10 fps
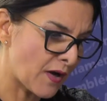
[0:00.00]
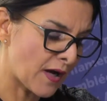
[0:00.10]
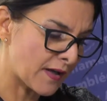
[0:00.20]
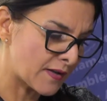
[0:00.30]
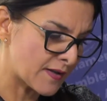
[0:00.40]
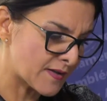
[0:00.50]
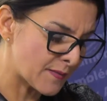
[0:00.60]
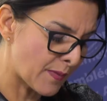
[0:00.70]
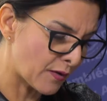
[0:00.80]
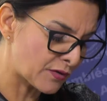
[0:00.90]
Wach, and it's
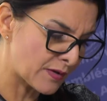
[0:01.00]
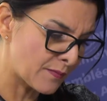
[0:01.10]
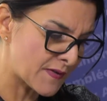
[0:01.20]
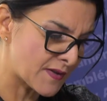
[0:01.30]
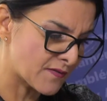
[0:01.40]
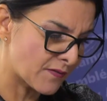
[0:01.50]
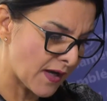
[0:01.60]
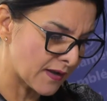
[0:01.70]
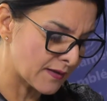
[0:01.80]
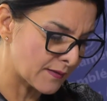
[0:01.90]
about Mrs.
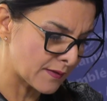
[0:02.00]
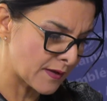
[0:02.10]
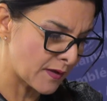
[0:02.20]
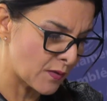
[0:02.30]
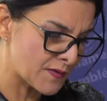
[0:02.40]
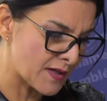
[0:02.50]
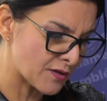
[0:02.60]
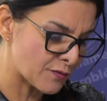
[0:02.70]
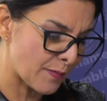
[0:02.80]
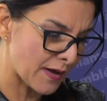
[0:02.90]

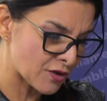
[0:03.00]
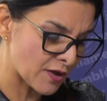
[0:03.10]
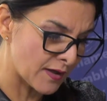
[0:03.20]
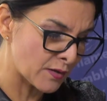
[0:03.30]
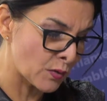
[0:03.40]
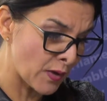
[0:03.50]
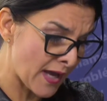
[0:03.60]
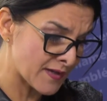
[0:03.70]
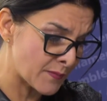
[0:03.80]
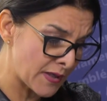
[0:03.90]
Gagauzian Bashkan, who
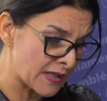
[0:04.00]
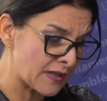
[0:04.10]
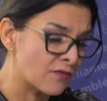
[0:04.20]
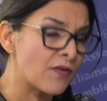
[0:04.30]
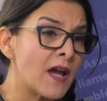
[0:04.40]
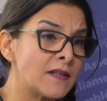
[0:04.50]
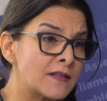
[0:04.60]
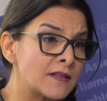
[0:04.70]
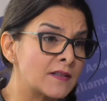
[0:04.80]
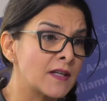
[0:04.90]
has been
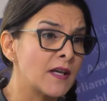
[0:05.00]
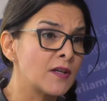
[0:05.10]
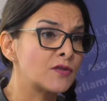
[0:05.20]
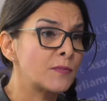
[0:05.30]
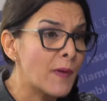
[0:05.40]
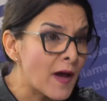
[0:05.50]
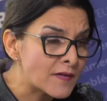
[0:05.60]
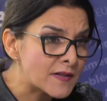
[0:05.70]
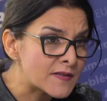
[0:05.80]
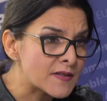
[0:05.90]
invited to
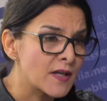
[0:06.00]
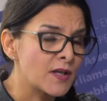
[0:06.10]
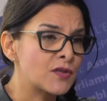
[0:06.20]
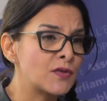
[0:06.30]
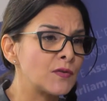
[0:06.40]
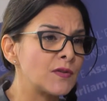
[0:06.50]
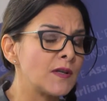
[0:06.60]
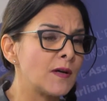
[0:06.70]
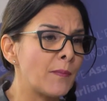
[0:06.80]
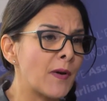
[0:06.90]
Paris to
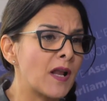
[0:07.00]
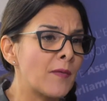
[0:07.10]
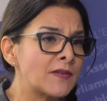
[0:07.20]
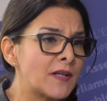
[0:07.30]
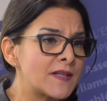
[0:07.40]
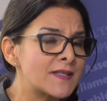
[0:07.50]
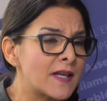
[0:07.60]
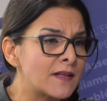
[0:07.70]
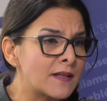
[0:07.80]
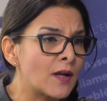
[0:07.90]
the Parliamentary
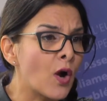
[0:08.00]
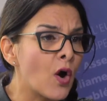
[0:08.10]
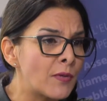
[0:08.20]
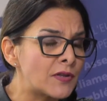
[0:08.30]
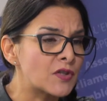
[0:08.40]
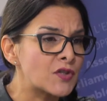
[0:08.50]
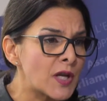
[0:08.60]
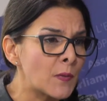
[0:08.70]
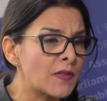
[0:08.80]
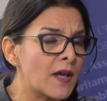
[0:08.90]
Standing Committee.
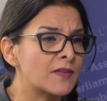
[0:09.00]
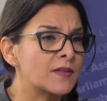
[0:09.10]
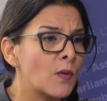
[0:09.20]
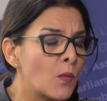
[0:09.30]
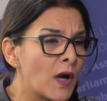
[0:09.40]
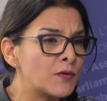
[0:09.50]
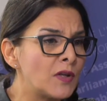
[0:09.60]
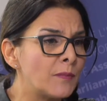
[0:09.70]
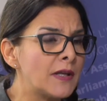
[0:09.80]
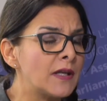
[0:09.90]
Share with us what
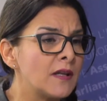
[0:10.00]
will be